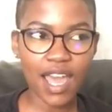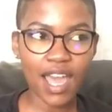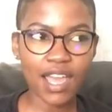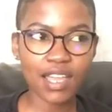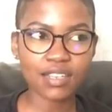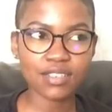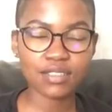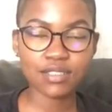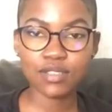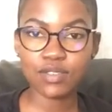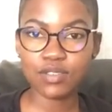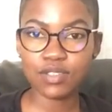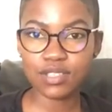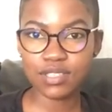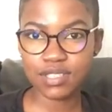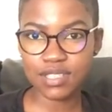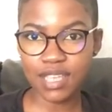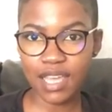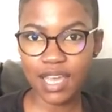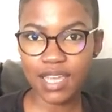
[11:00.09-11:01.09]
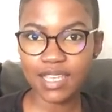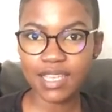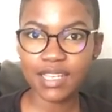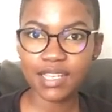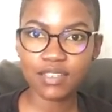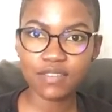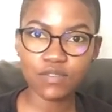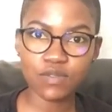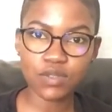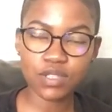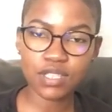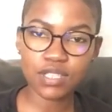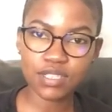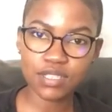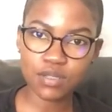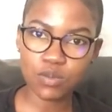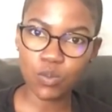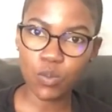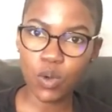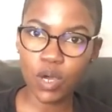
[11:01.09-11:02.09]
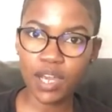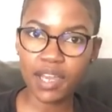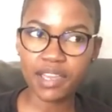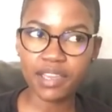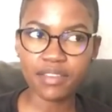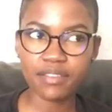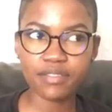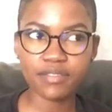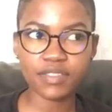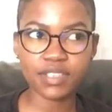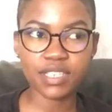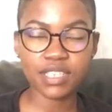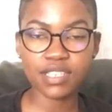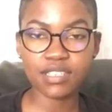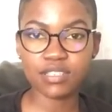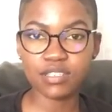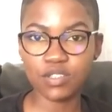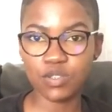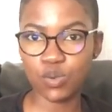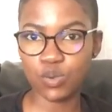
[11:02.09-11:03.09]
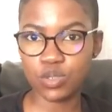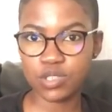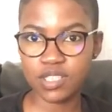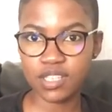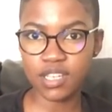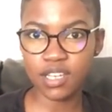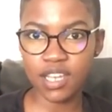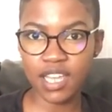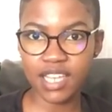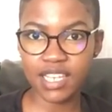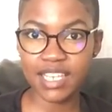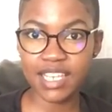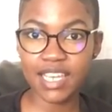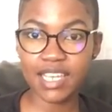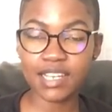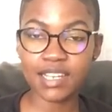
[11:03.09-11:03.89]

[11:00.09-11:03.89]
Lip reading: And so this guy, he lived with his wife and his daughter, and he